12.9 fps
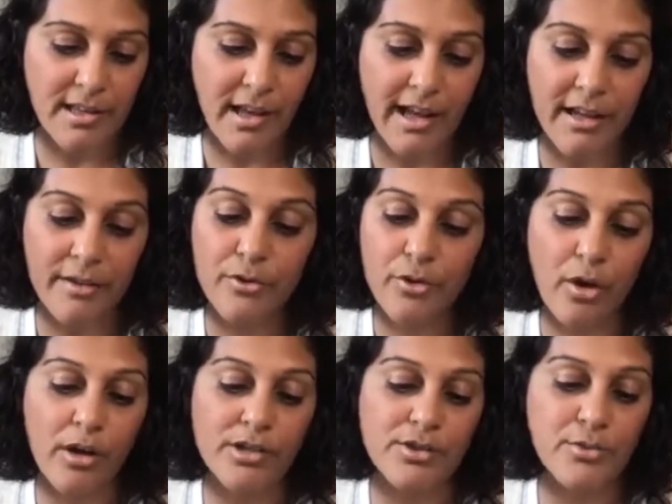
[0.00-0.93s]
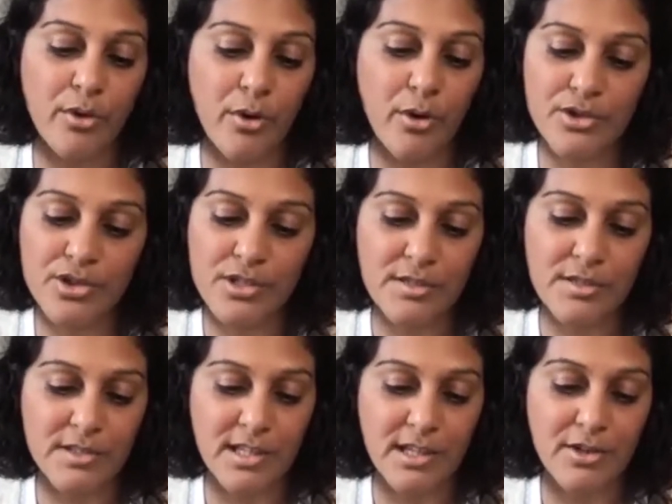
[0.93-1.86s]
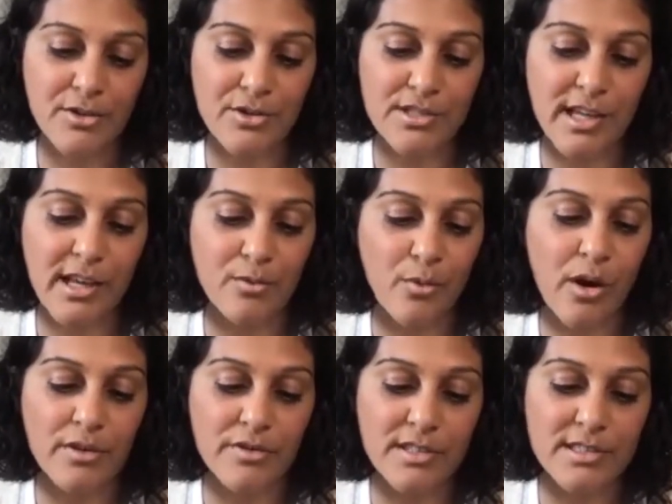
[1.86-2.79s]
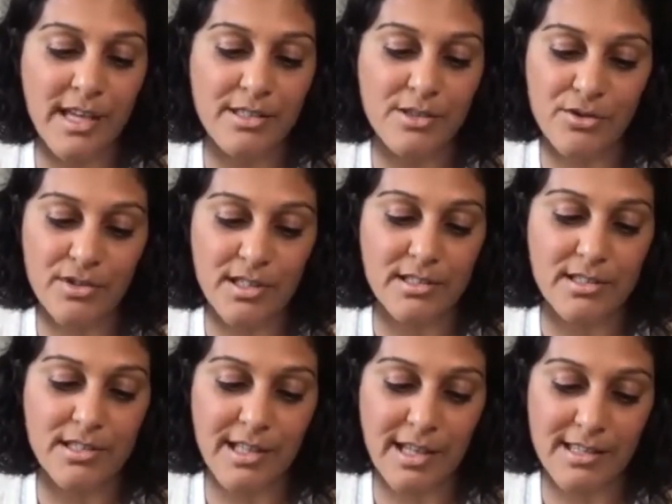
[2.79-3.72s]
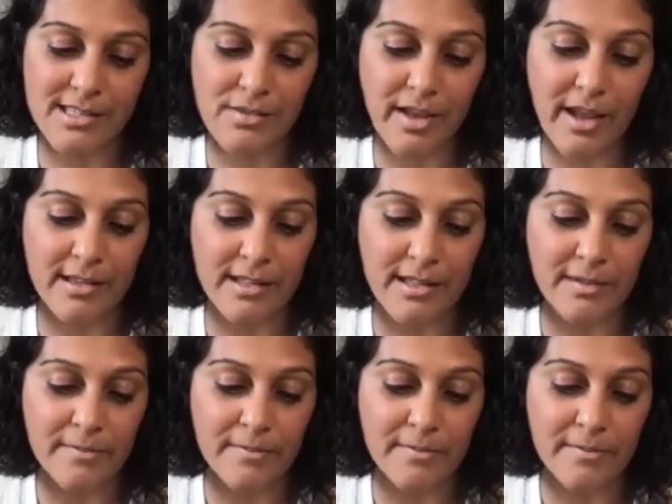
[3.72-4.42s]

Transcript: I have crossed through oceans of tears and walked the desert into death's valley.